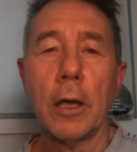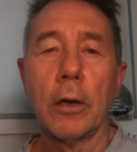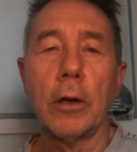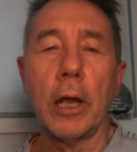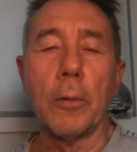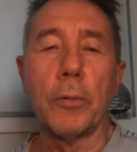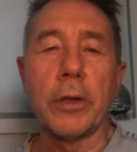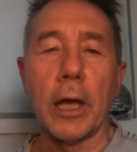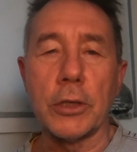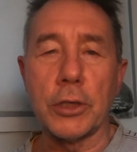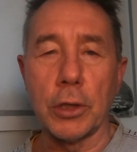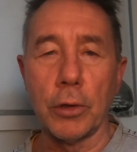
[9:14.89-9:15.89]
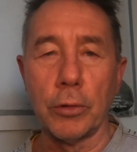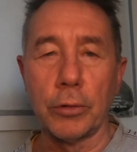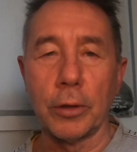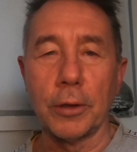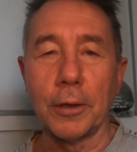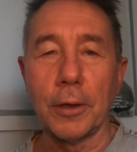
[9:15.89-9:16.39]
With our
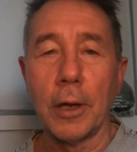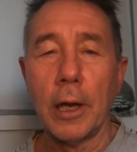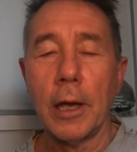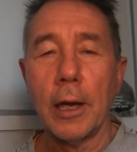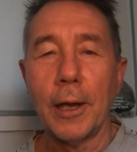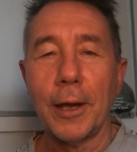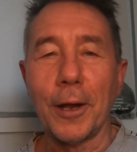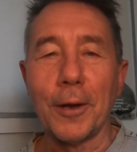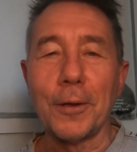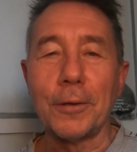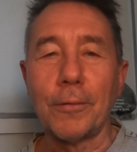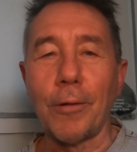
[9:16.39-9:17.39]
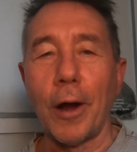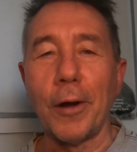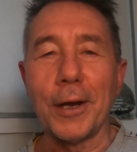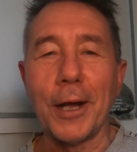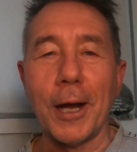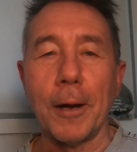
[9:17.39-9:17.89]
children,
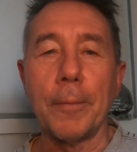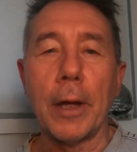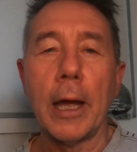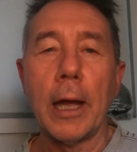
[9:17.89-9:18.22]
growing up,